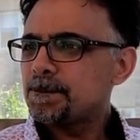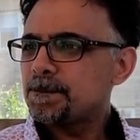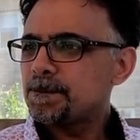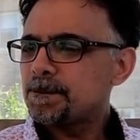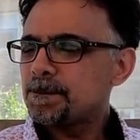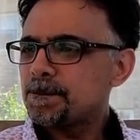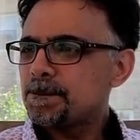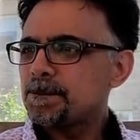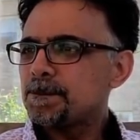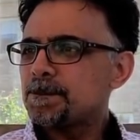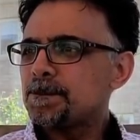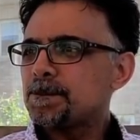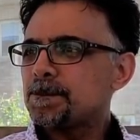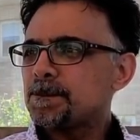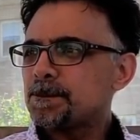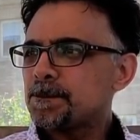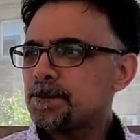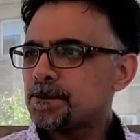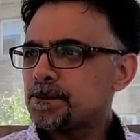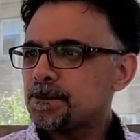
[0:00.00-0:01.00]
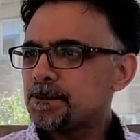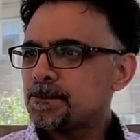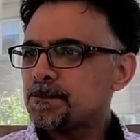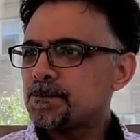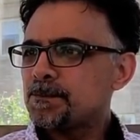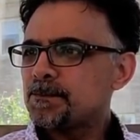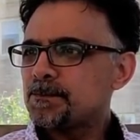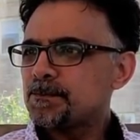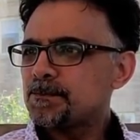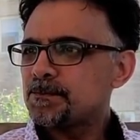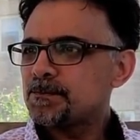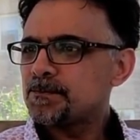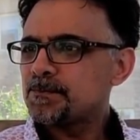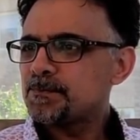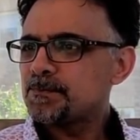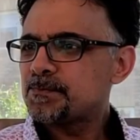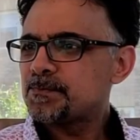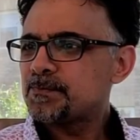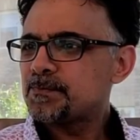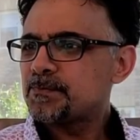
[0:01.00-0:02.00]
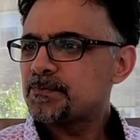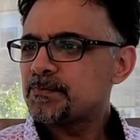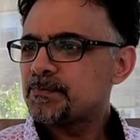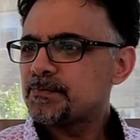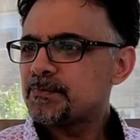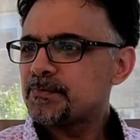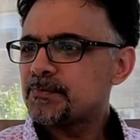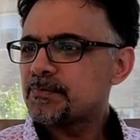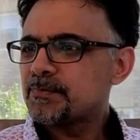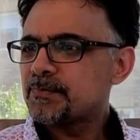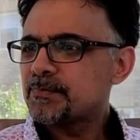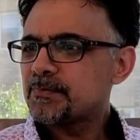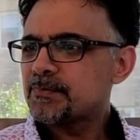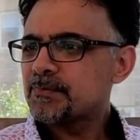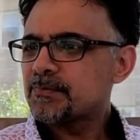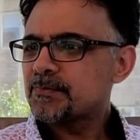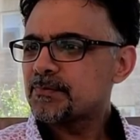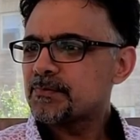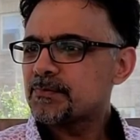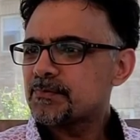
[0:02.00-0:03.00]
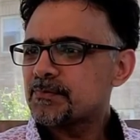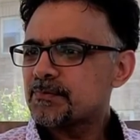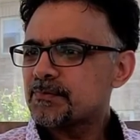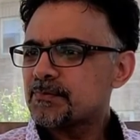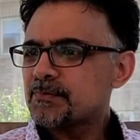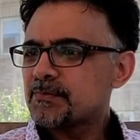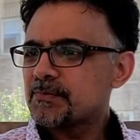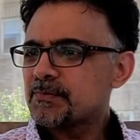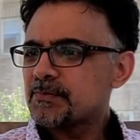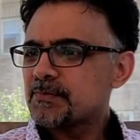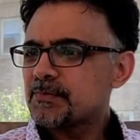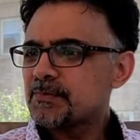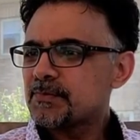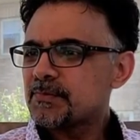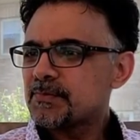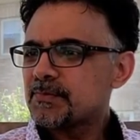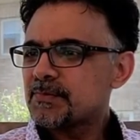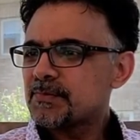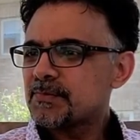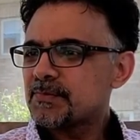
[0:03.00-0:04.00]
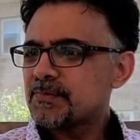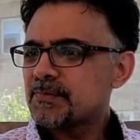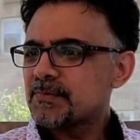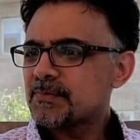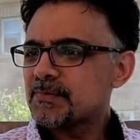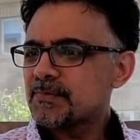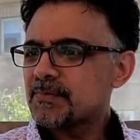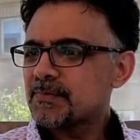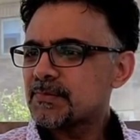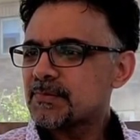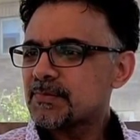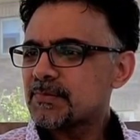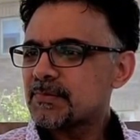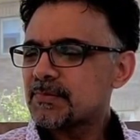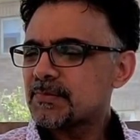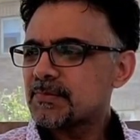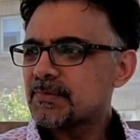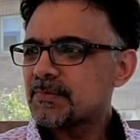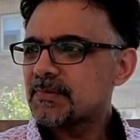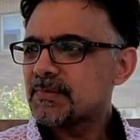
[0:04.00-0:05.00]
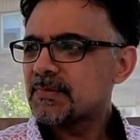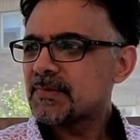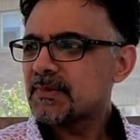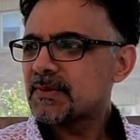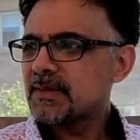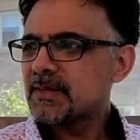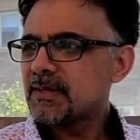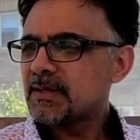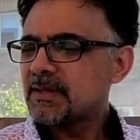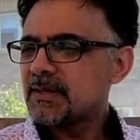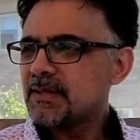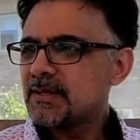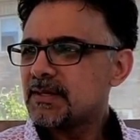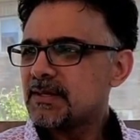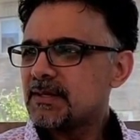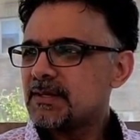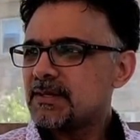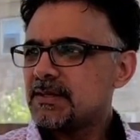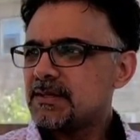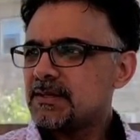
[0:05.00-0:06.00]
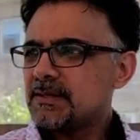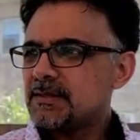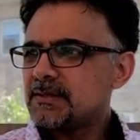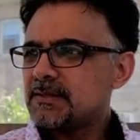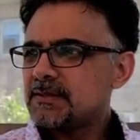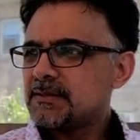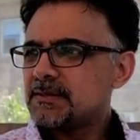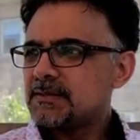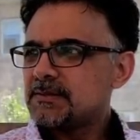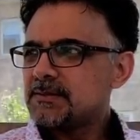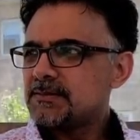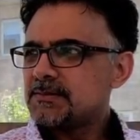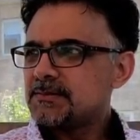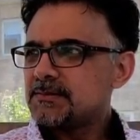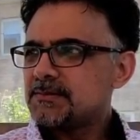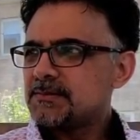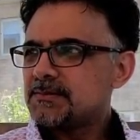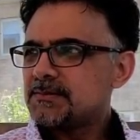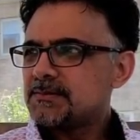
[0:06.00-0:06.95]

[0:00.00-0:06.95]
(not speaking)